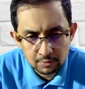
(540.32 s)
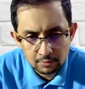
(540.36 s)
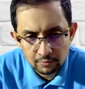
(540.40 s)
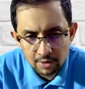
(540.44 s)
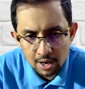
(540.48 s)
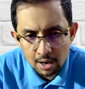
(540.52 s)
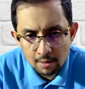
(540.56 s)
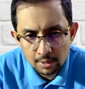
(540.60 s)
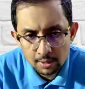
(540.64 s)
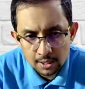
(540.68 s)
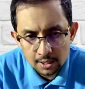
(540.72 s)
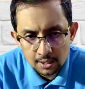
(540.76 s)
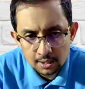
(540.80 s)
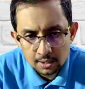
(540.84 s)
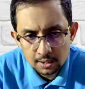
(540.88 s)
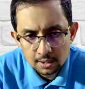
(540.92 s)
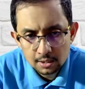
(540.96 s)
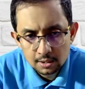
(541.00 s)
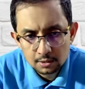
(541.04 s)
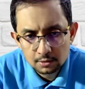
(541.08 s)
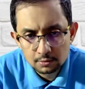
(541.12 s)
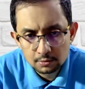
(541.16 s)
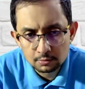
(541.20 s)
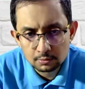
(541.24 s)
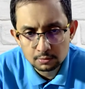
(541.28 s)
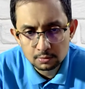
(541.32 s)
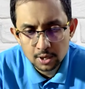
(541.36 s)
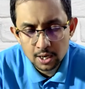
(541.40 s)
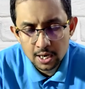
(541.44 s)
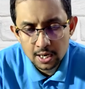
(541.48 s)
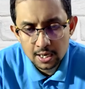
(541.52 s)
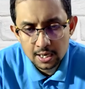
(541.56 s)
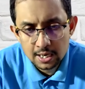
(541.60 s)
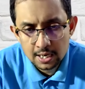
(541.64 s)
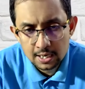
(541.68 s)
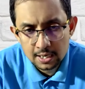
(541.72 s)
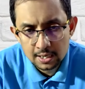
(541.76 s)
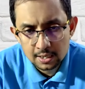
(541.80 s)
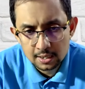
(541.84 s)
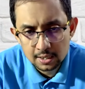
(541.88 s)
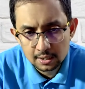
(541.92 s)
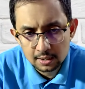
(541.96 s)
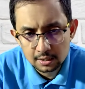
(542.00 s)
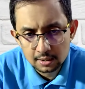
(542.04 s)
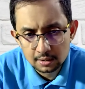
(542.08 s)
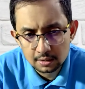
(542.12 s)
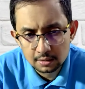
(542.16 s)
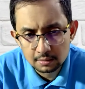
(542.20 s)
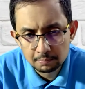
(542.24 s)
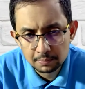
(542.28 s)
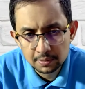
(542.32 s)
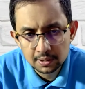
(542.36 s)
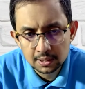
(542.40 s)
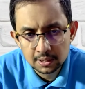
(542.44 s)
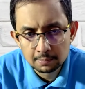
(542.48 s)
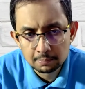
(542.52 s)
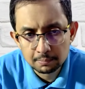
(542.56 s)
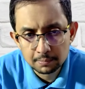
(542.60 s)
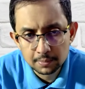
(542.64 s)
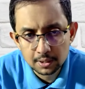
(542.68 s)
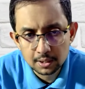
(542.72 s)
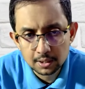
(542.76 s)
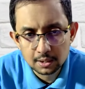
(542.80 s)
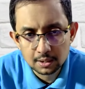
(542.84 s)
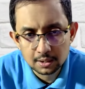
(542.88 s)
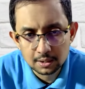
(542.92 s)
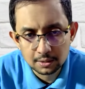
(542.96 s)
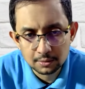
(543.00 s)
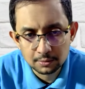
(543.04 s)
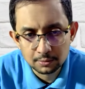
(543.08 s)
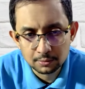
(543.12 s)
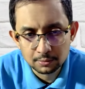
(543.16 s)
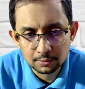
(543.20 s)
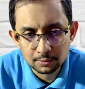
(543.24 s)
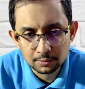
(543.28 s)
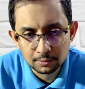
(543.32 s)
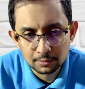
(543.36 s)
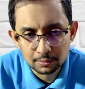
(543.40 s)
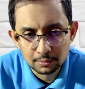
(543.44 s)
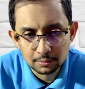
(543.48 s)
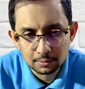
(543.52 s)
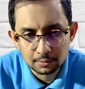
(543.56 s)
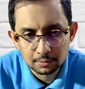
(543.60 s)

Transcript: of my family to go ahead and pick up, curl,